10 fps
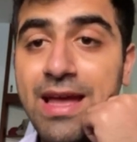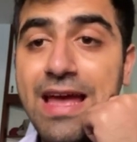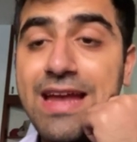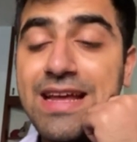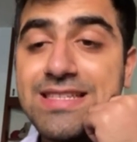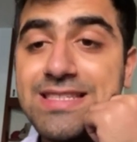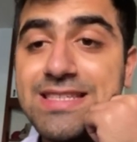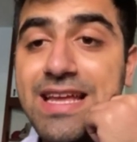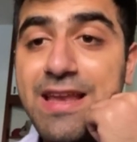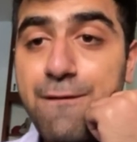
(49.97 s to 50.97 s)
It has
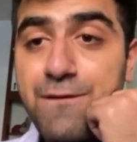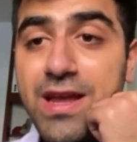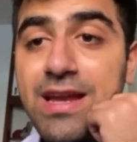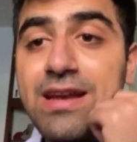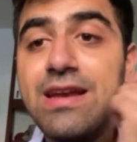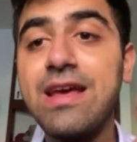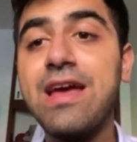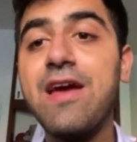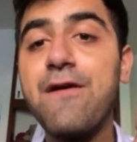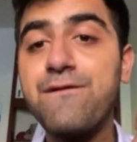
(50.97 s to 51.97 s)
significant
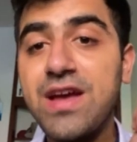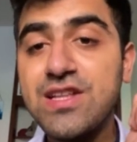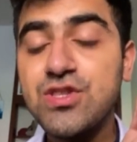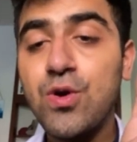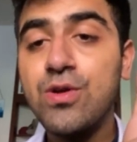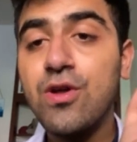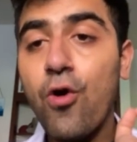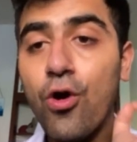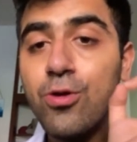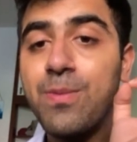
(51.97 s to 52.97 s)
effects on the
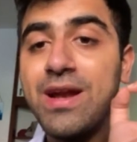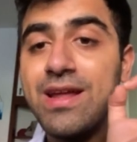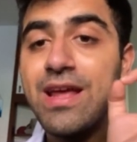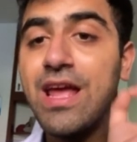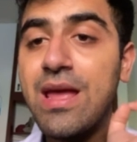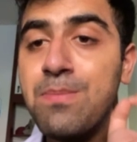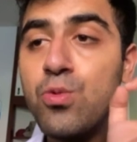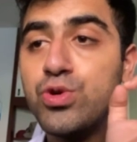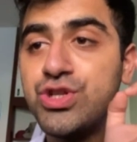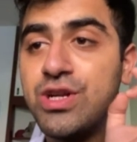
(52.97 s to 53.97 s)
automatic
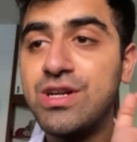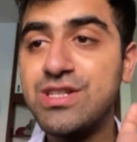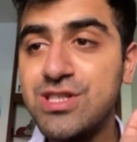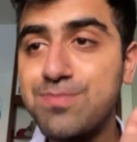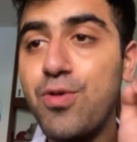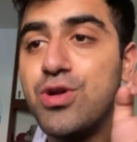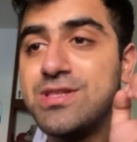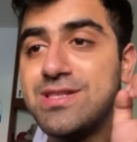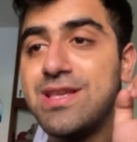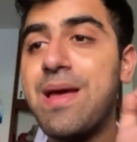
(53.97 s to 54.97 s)
emotional
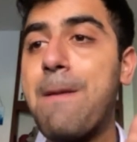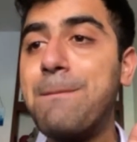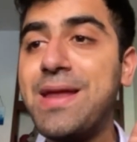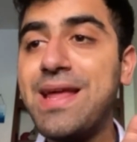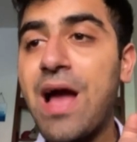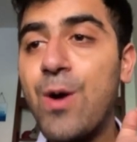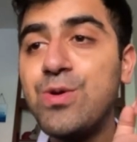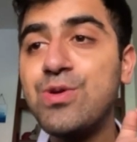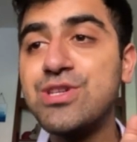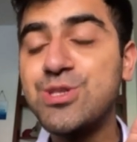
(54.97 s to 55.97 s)
response meaning how
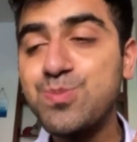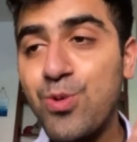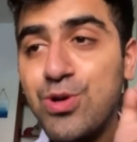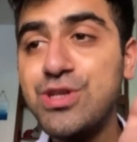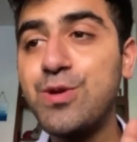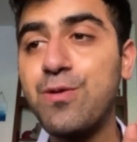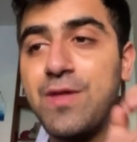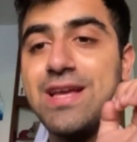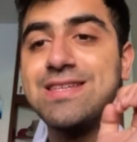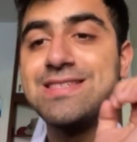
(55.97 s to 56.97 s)
you respond to
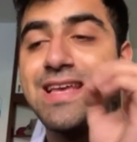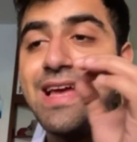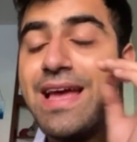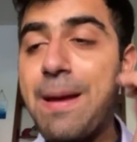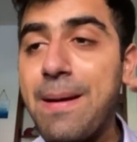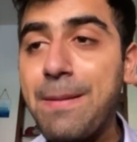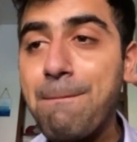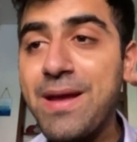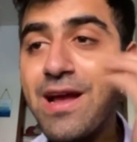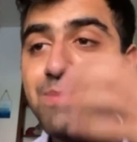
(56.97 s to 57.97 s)
things
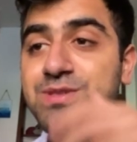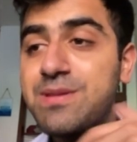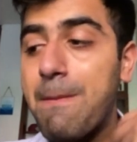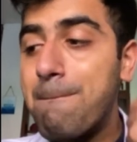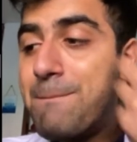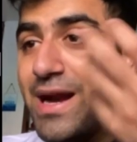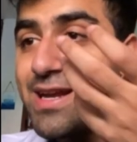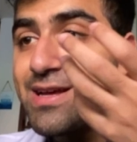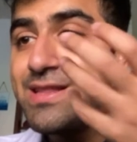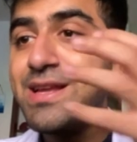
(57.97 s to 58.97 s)
becomes
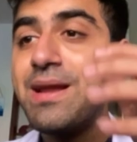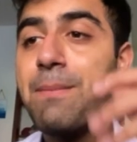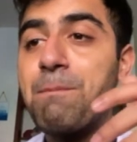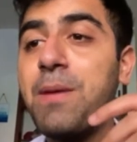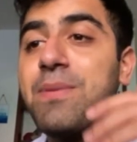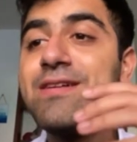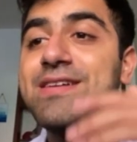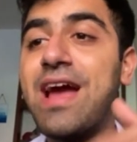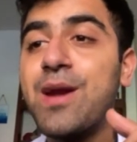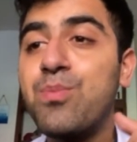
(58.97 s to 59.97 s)
better re- people
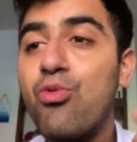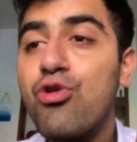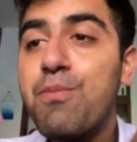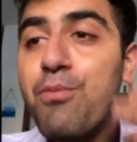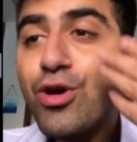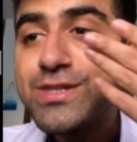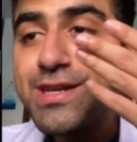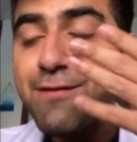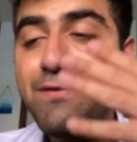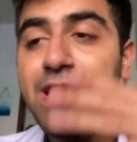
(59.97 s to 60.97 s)
react more
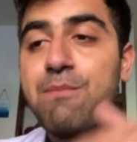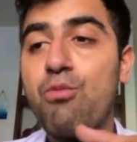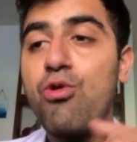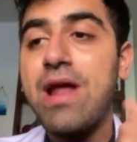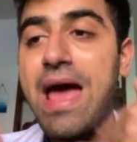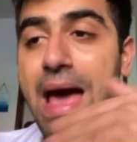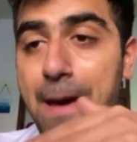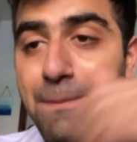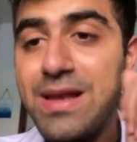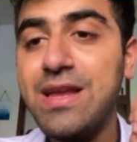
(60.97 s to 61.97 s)
positively more
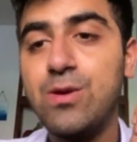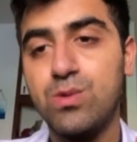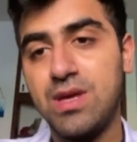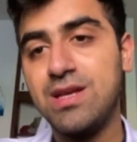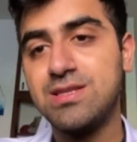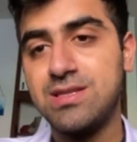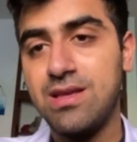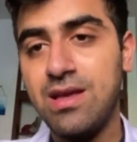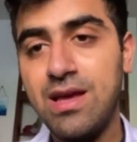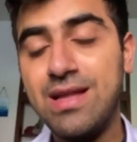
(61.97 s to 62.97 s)
happily to things
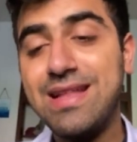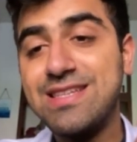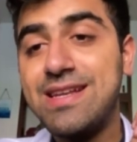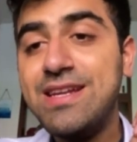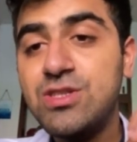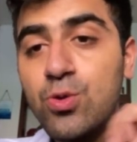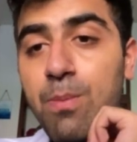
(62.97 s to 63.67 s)
that leads to a